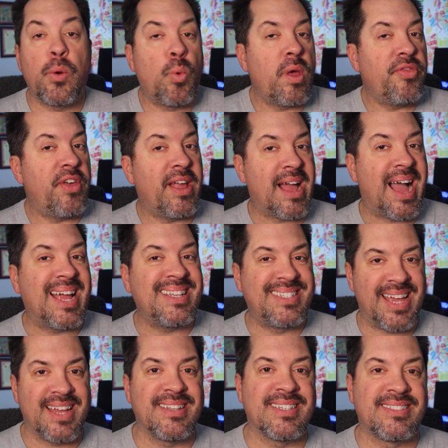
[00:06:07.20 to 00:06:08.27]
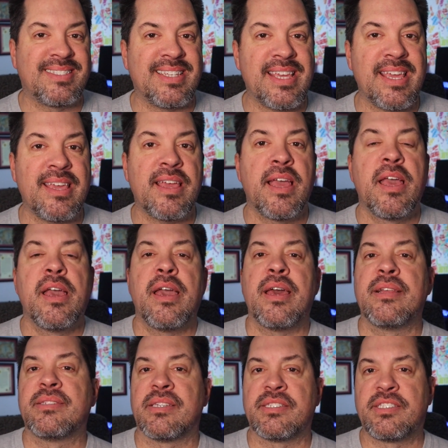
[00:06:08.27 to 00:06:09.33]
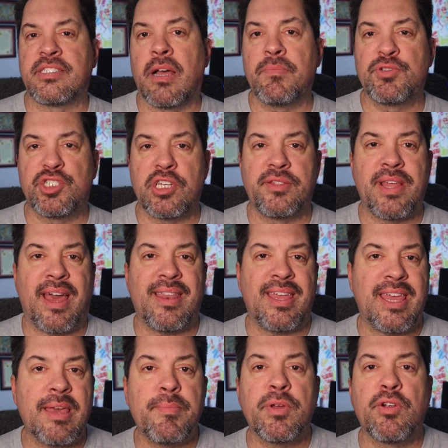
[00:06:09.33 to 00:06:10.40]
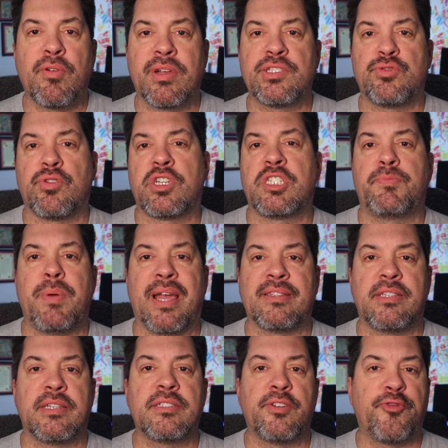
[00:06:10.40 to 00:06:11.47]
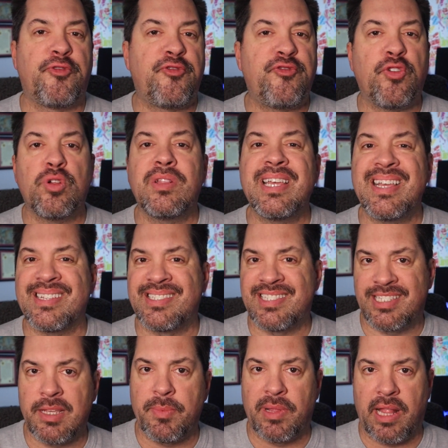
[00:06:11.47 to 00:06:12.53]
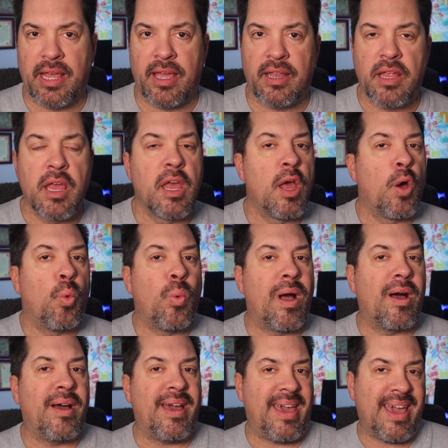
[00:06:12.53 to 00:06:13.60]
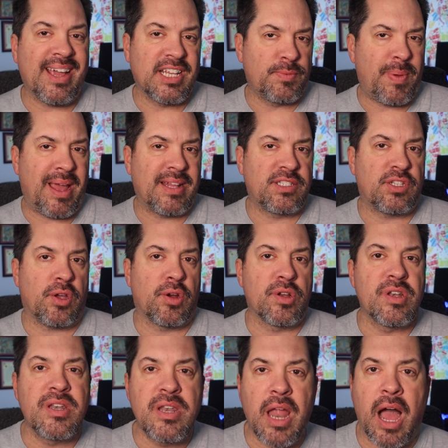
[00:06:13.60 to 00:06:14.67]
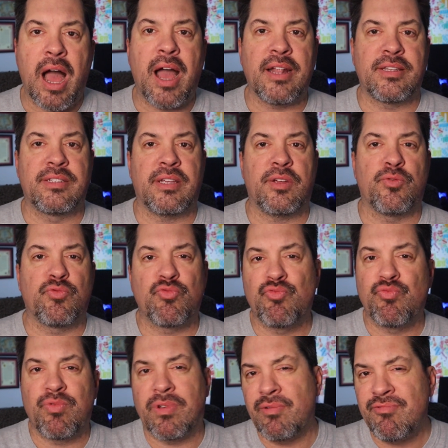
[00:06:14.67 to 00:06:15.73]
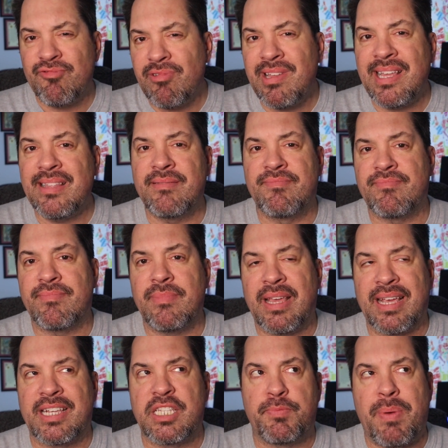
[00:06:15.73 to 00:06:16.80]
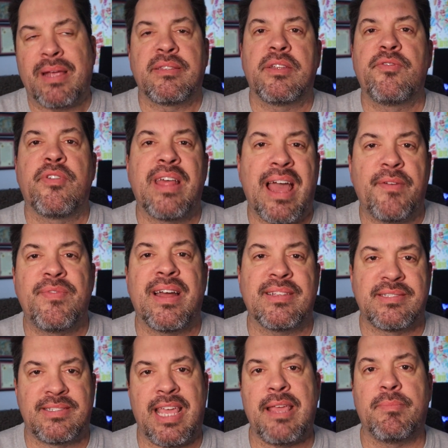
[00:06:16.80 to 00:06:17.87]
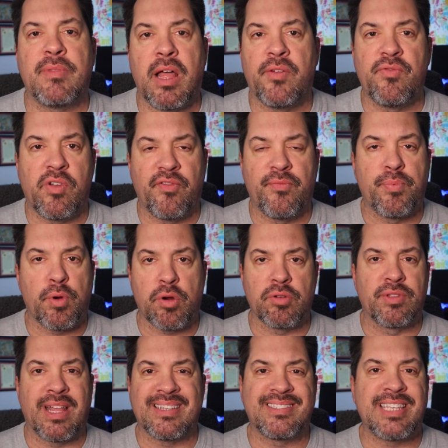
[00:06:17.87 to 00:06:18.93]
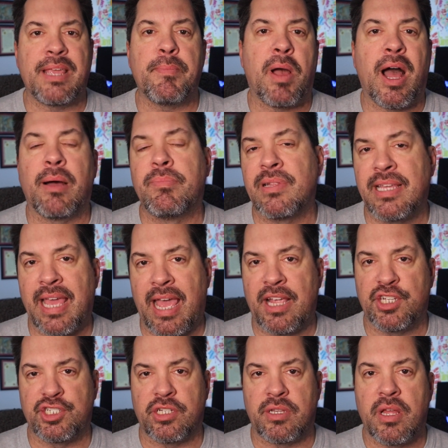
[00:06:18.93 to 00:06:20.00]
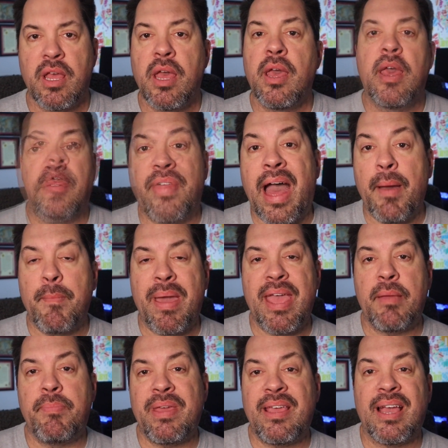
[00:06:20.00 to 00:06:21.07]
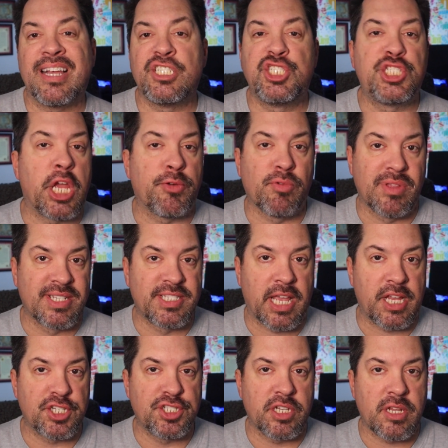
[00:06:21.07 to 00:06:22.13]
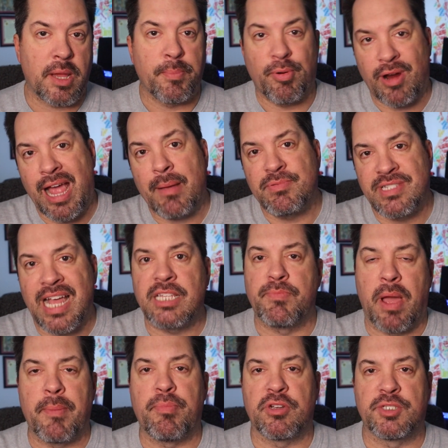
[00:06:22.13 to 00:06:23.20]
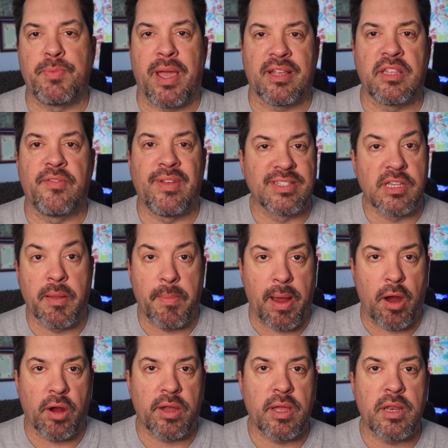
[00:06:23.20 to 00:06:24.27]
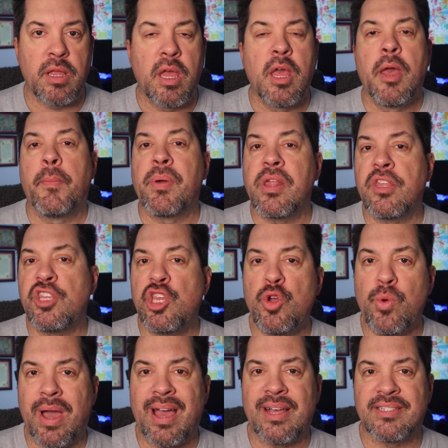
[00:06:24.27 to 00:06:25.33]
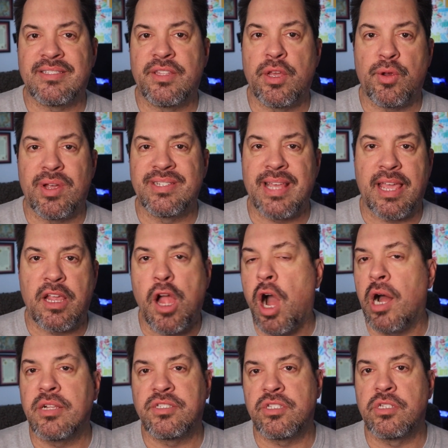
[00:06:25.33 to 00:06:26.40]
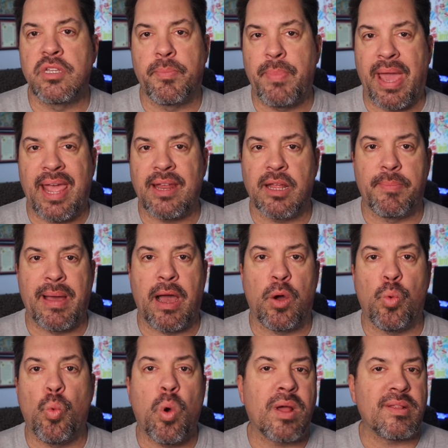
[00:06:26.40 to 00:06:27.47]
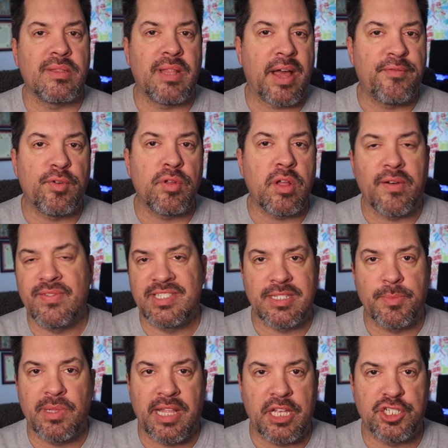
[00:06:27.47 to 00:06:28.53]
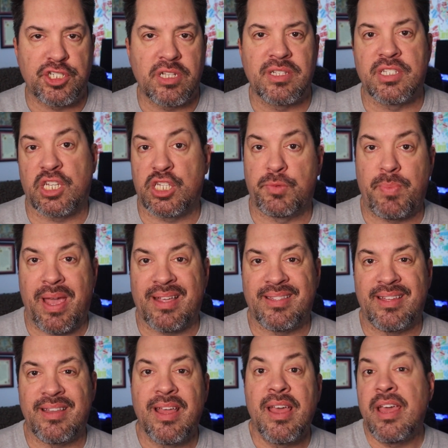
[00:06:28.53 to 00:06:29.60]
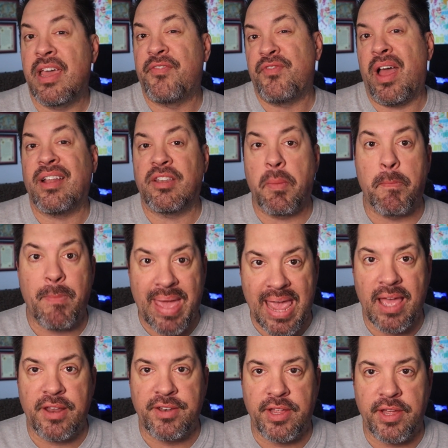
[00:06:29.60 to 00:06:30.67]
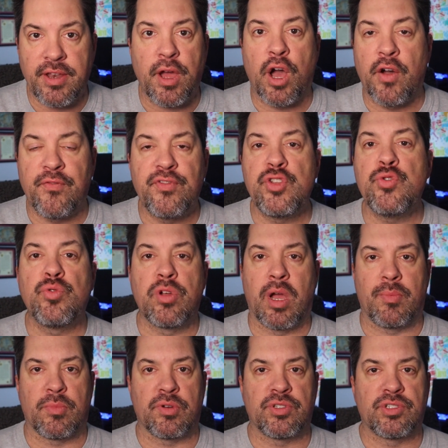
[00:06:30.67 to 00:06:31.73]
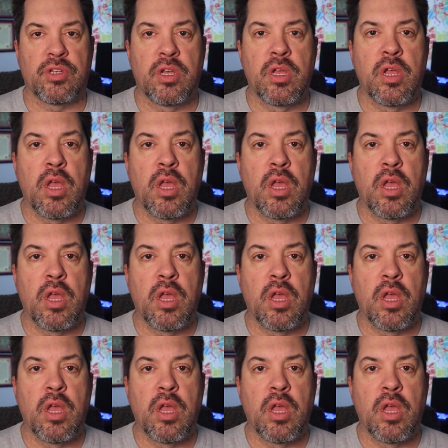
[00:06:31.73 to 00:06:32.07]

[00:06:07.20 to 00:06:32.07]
Now, one thing I tend to see is an assumption that immigrants are expected to fully assimilate, while expats are not really expected to have that same level of burden, that same obligation. Now, that may be a generalization, and perhaps that's my perspective as an American, but in US, there is a constant debate about what level of assimilation is expected, if not demanded, of newcomers.